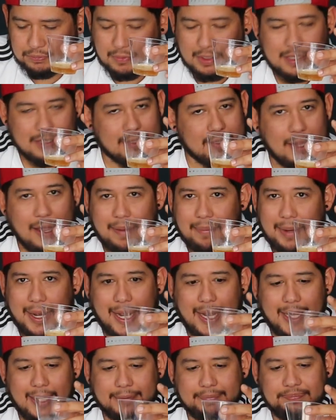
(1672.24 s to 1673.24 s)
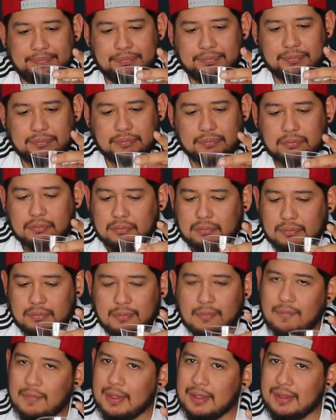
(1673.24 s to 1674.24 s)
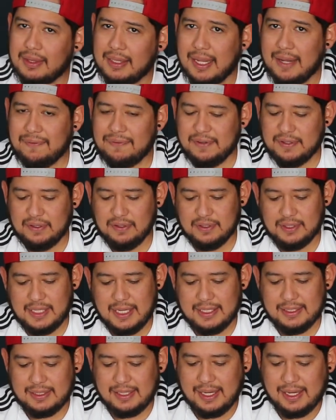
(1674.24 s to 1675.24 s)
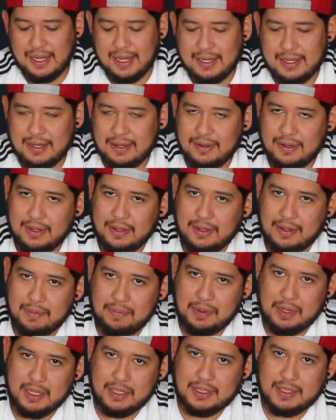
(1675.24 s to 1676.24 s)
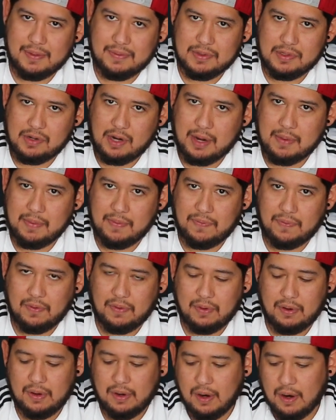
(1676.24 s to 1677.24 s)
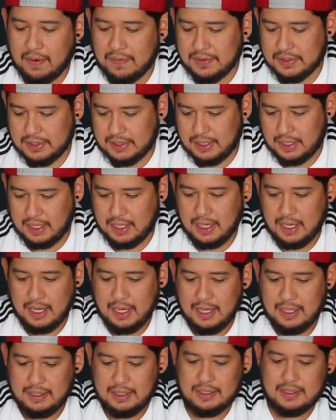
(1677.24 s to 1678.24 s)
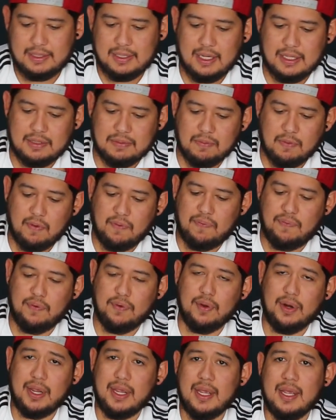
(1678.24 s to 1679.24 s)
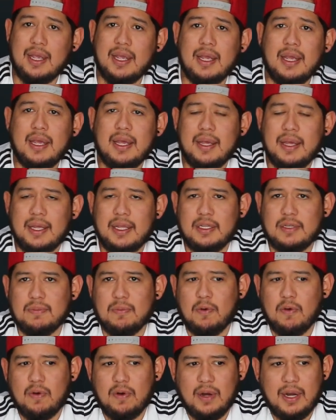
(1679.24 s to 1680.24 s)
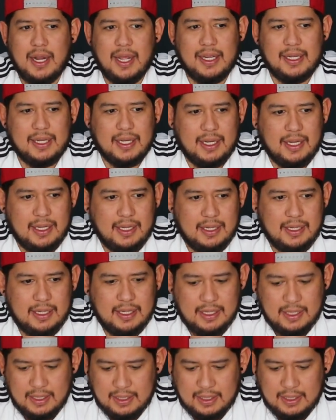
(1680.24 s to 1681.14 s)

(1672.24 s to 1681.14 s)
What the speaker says: It's not bad. Definitely don't taste like any of the other beers that we tried before, obviously. This tastes more fruity. It's more like a